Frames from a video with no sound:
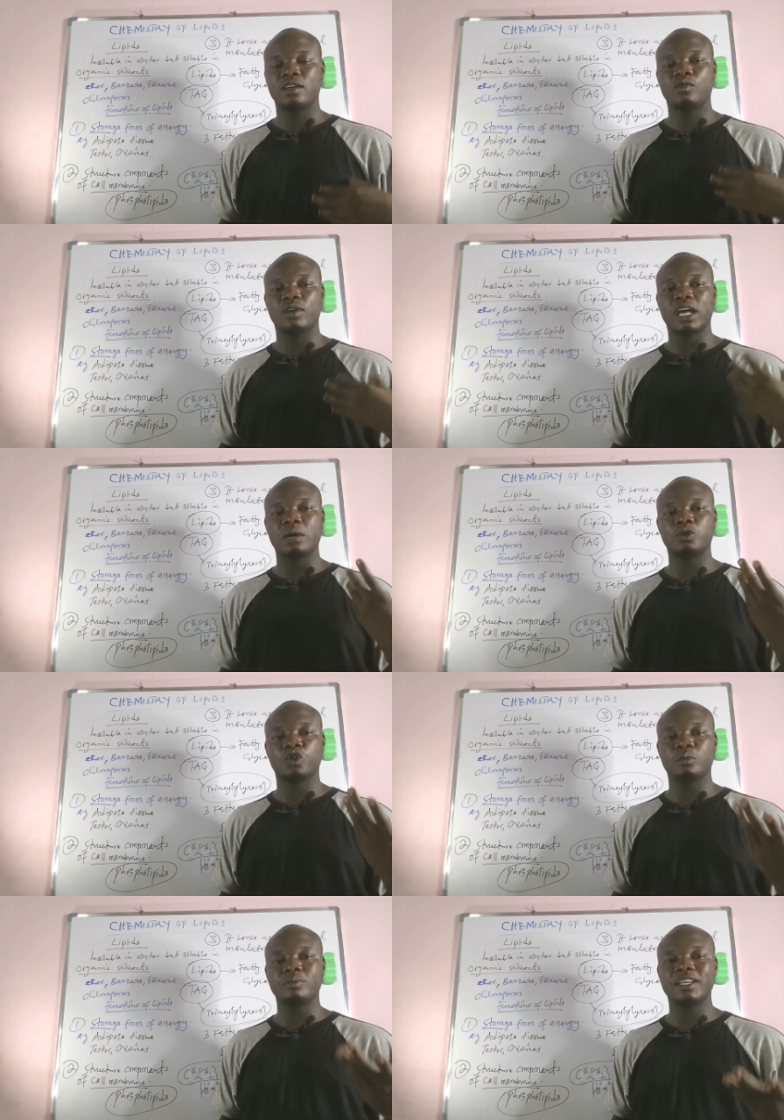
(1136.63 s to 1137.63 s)
We have
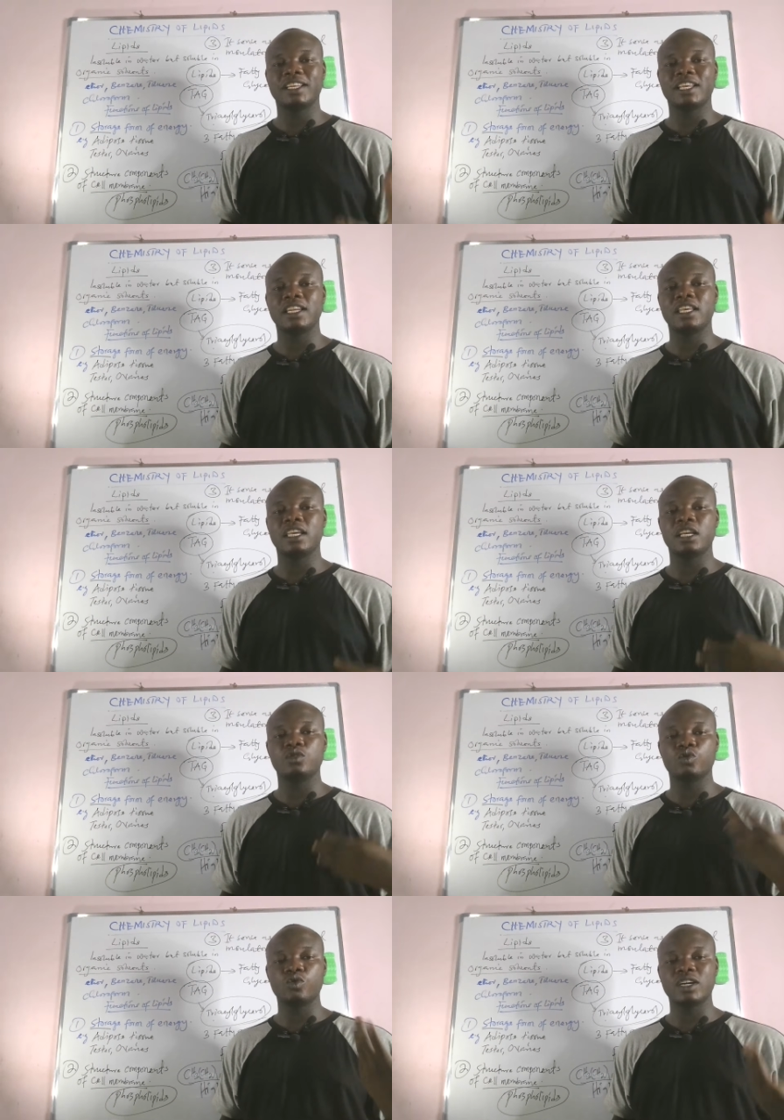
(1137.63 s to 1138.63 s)
some delicate
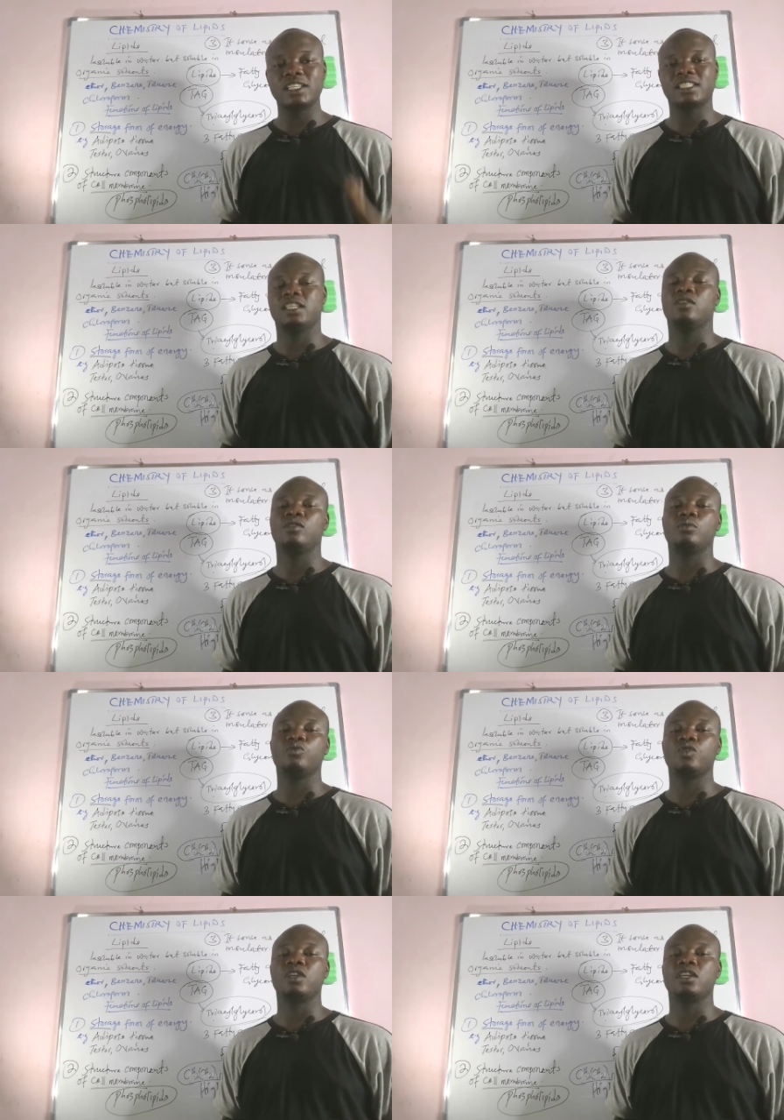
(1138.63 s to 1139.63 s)
organs in our
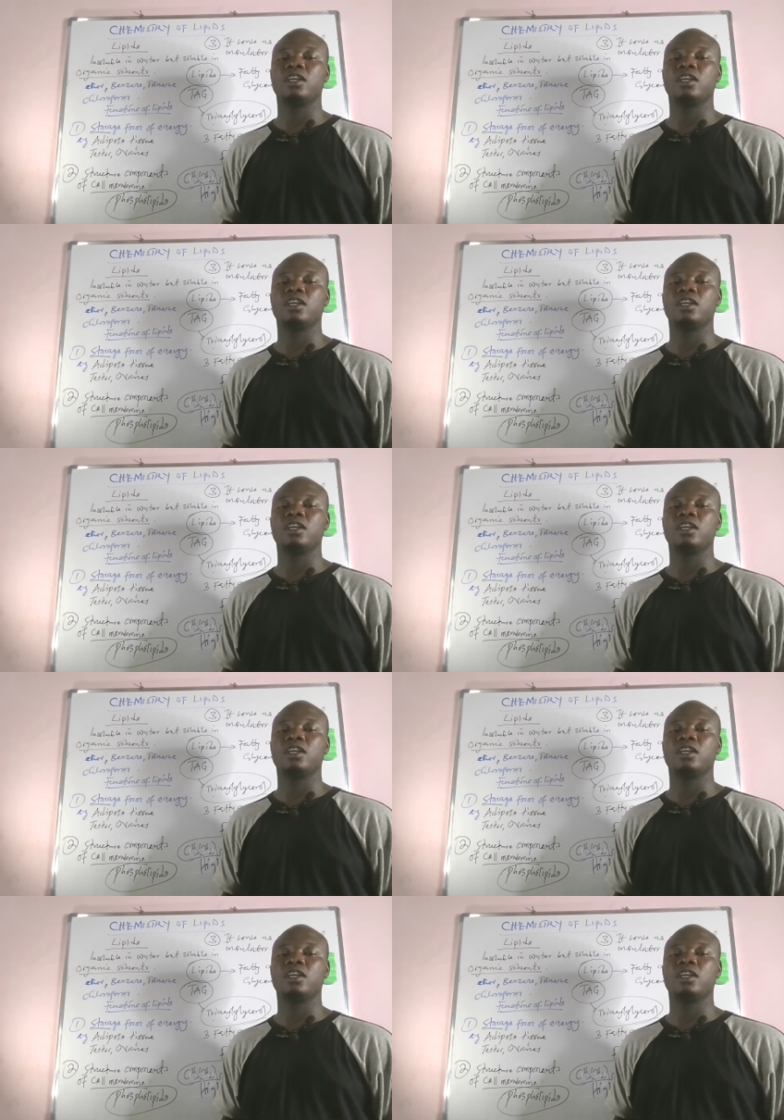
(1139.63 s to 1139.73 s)
body.